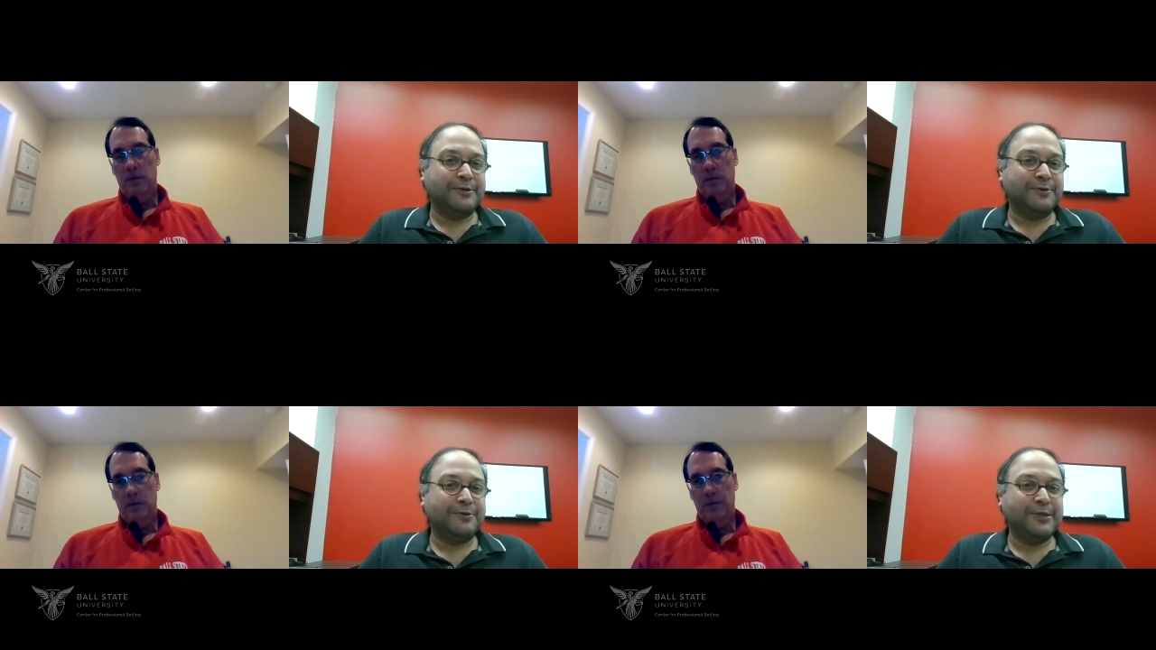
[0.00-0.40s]

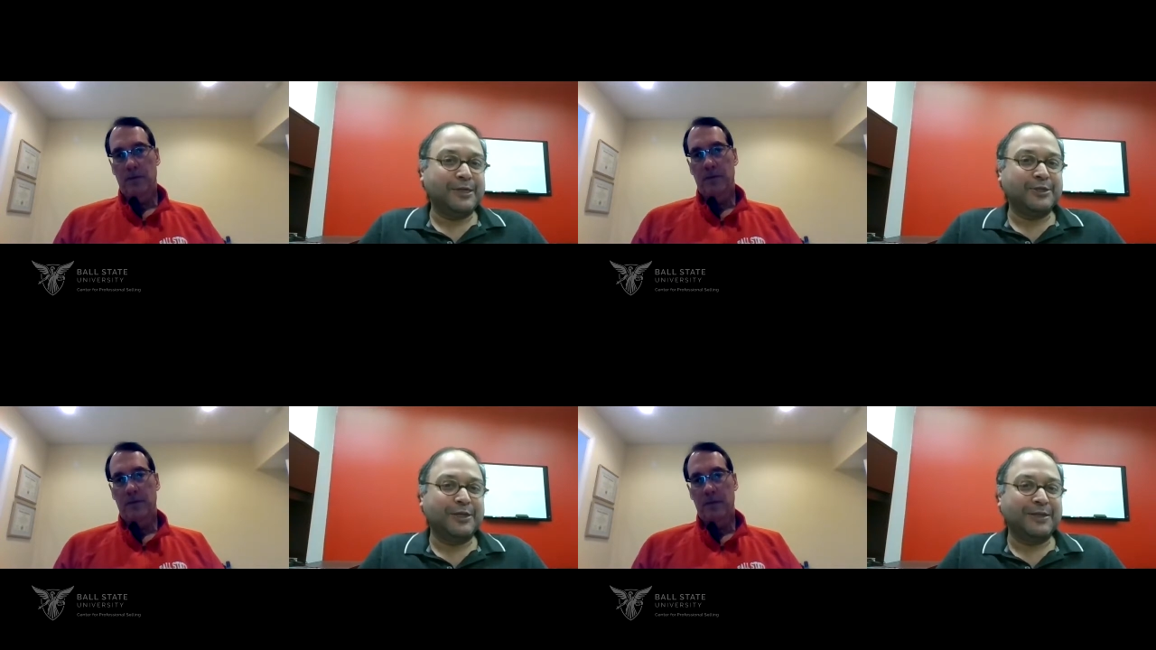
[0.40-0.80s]
Speaker 1: So
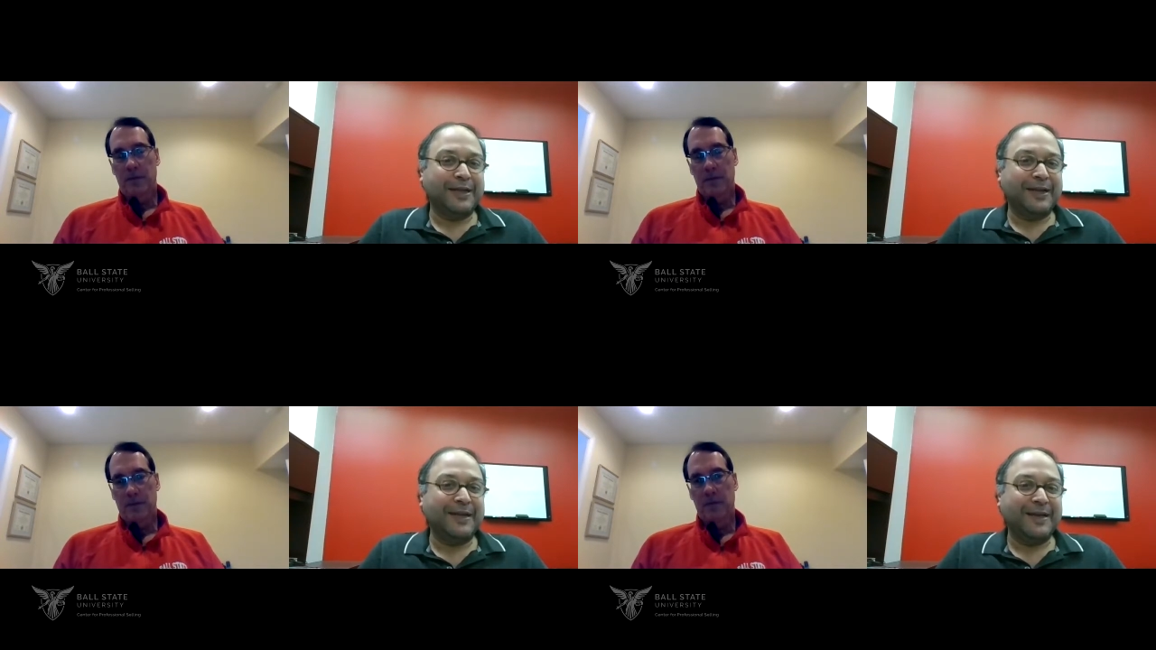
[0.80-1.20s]
essentially, the
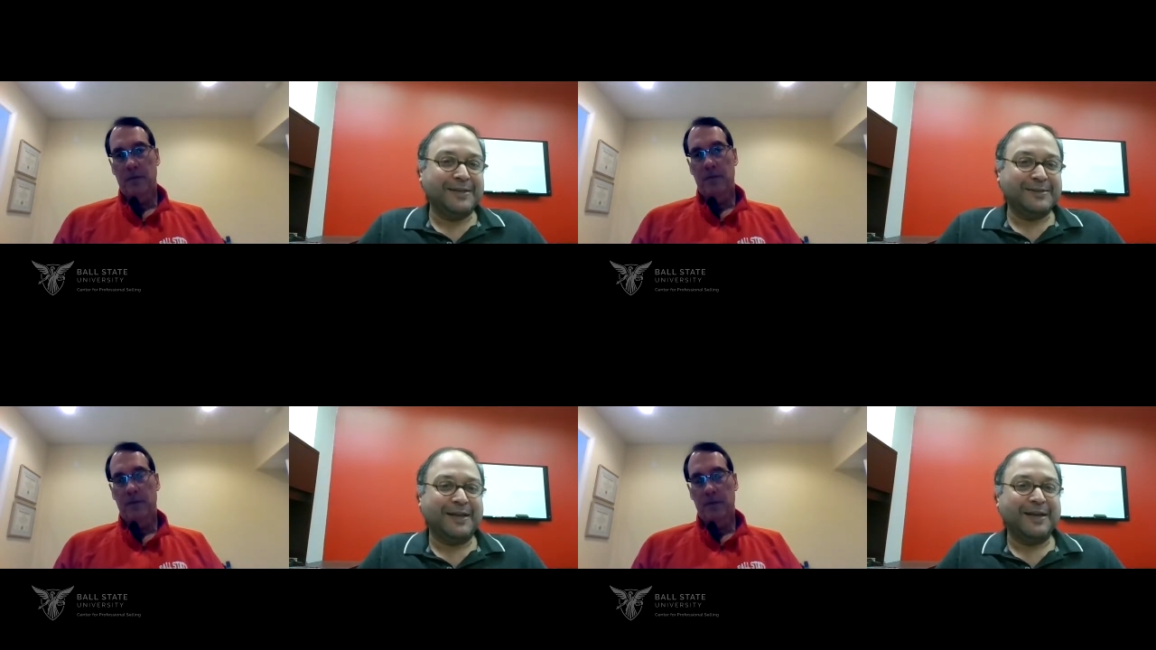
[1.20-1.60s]
idea
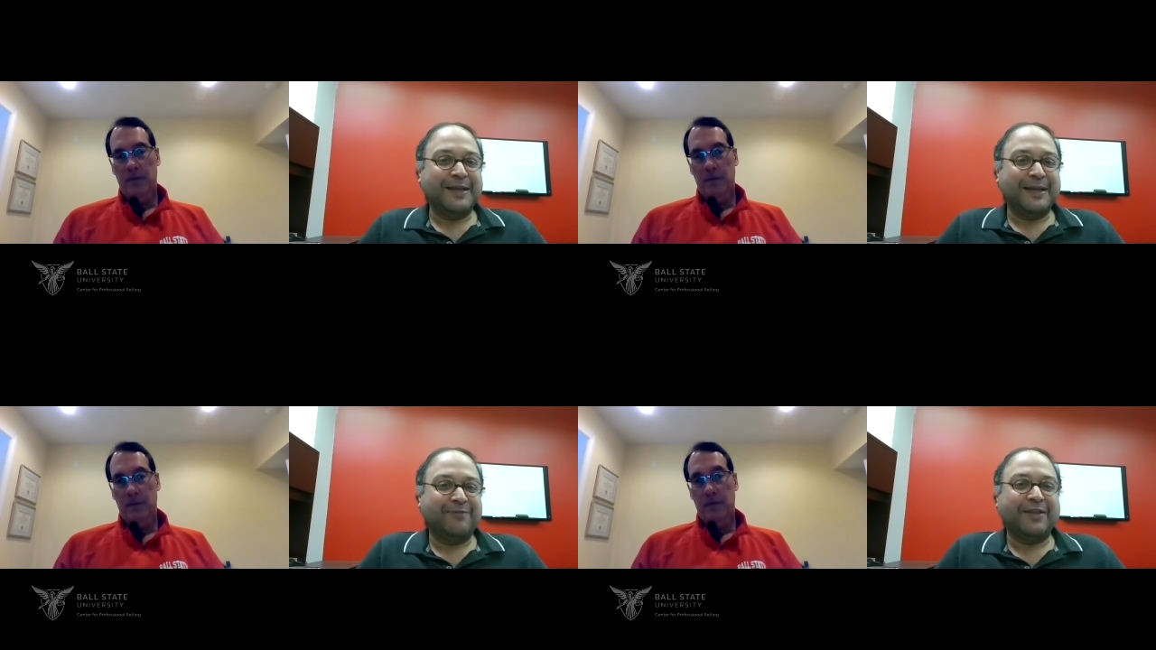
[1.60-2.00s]
is that
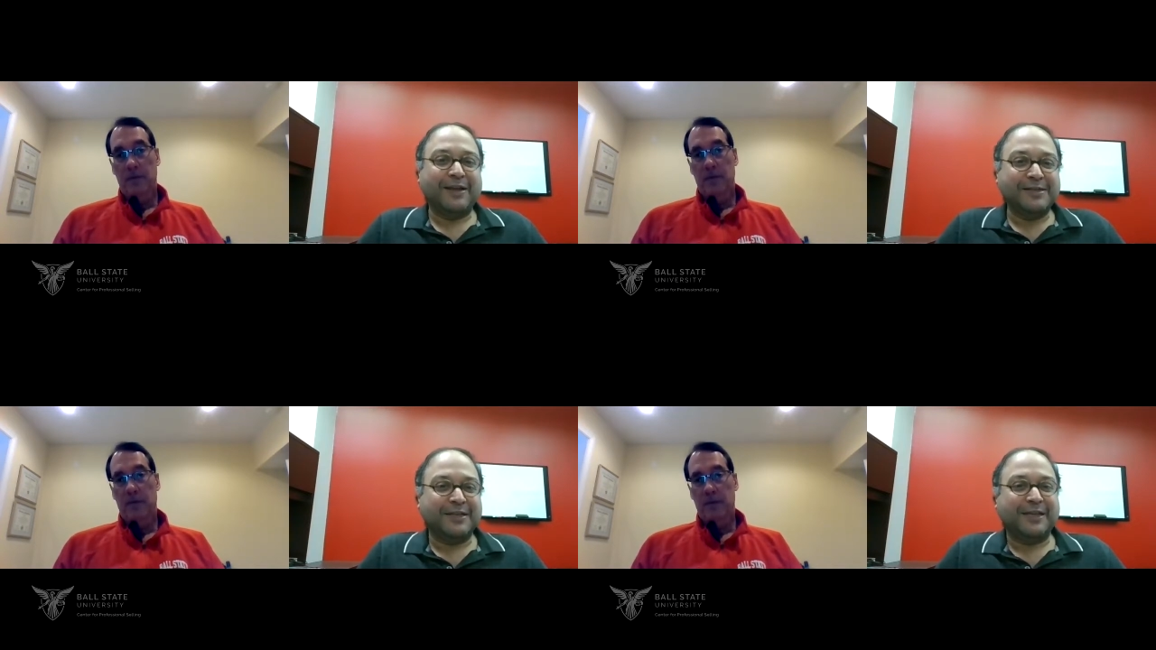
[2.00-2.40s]
if that
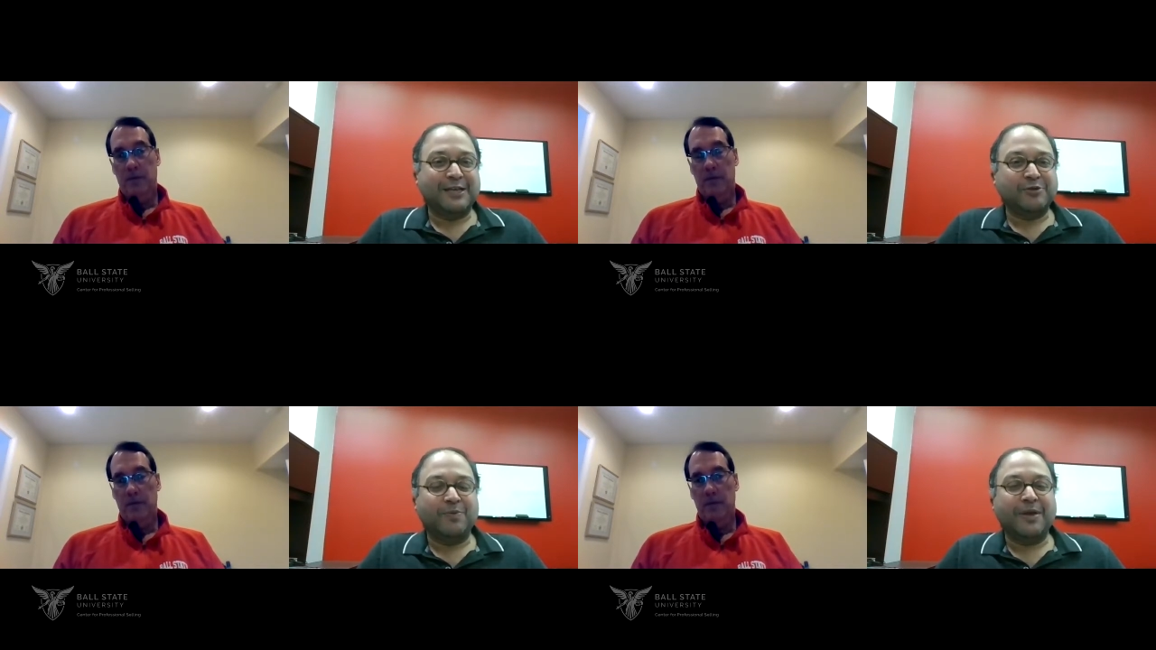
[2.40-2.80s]
is the
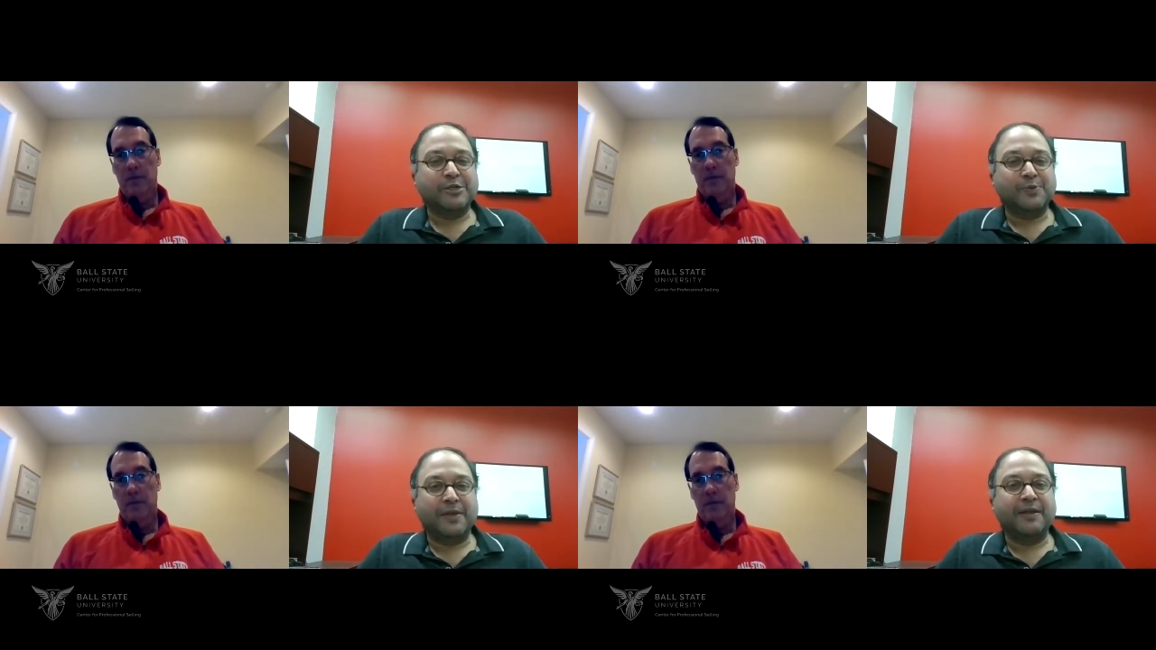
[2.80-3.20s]
case, we may
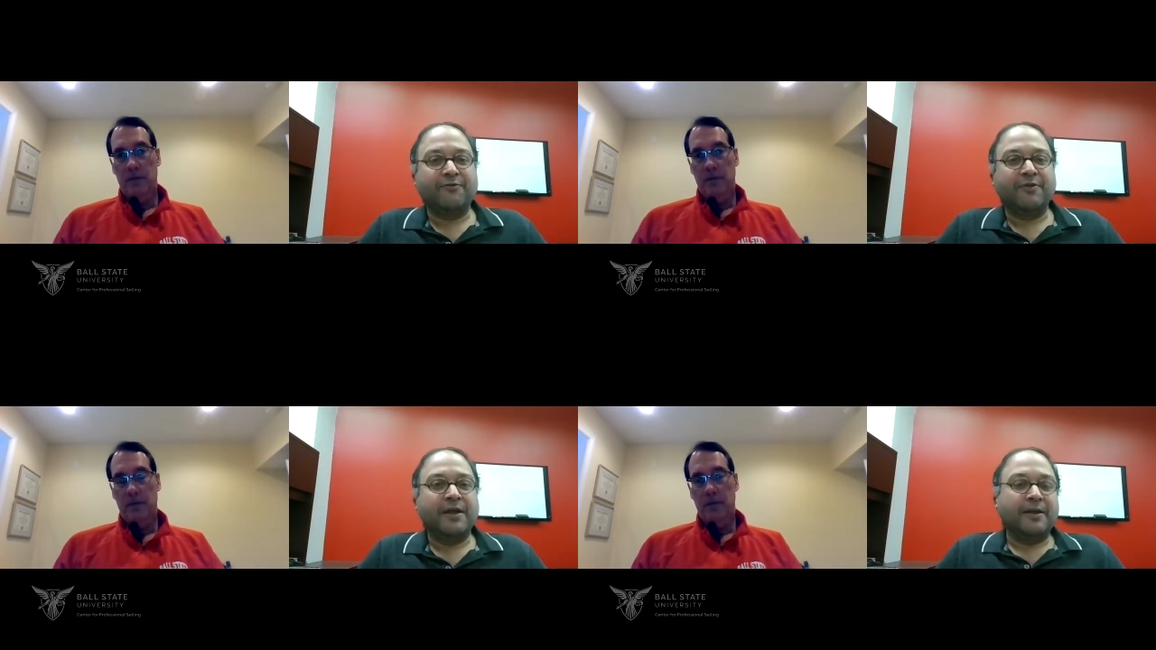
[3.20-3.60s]
as well, if
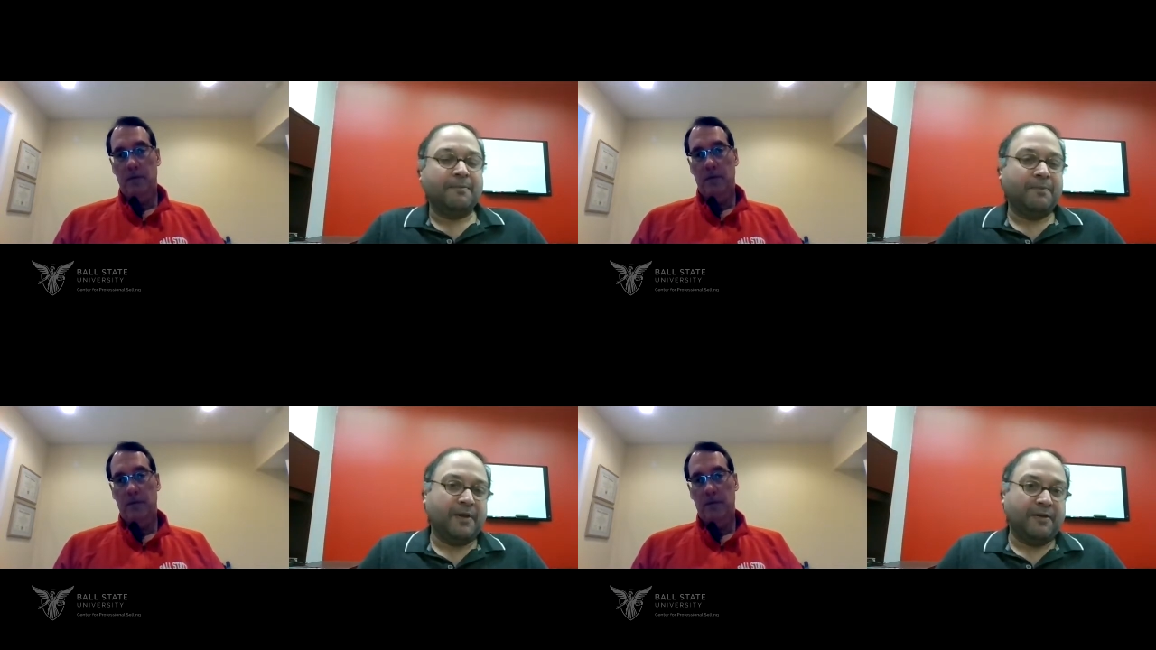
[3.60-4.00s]

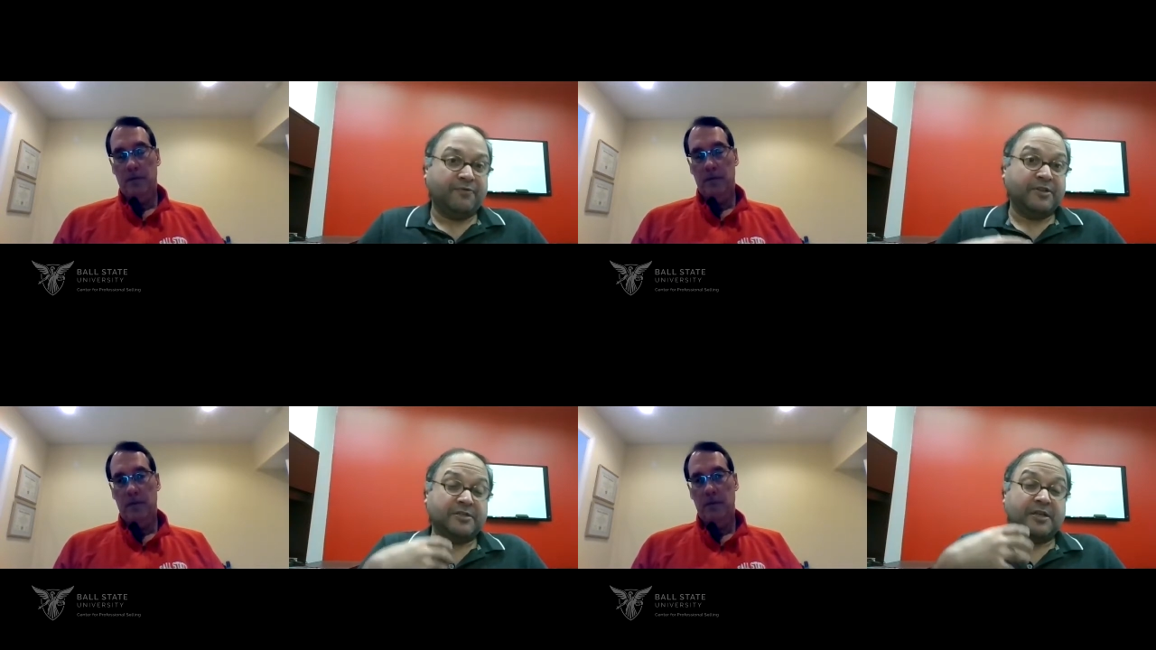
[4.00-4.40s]
if
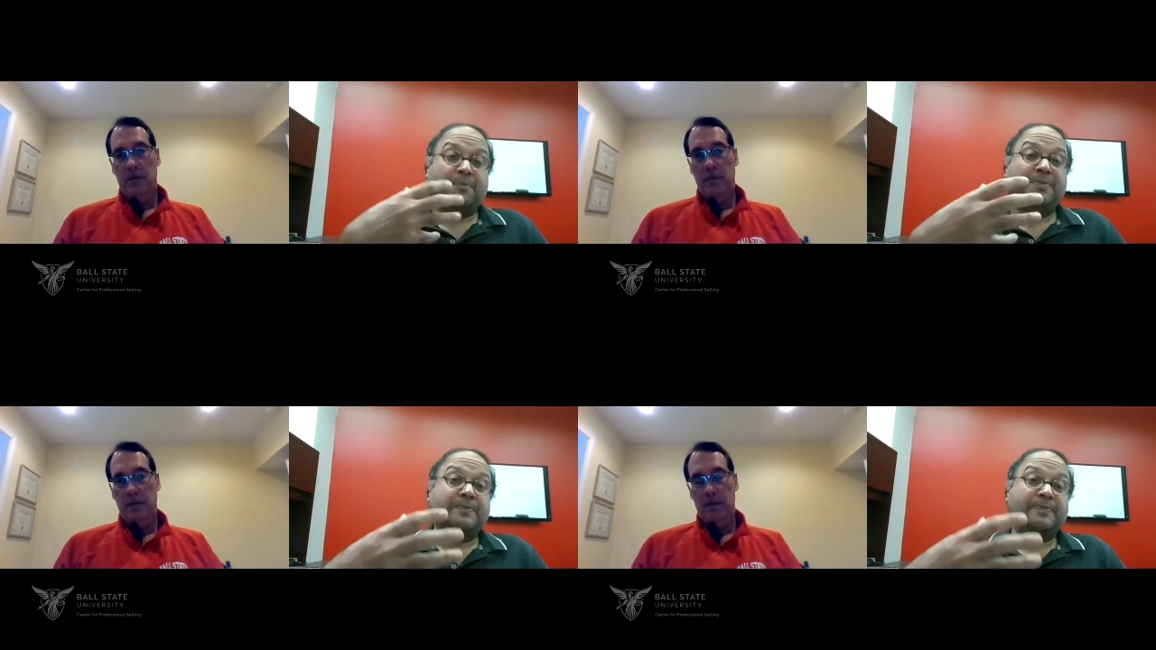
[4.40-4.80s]
this is how
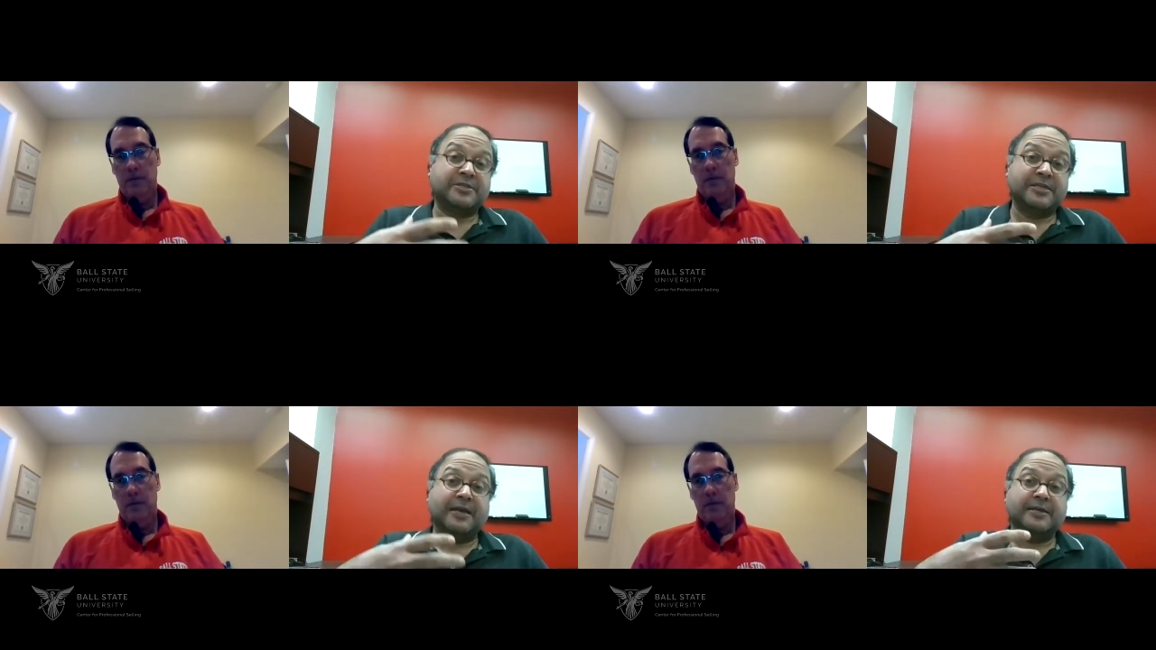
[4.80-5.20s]
people see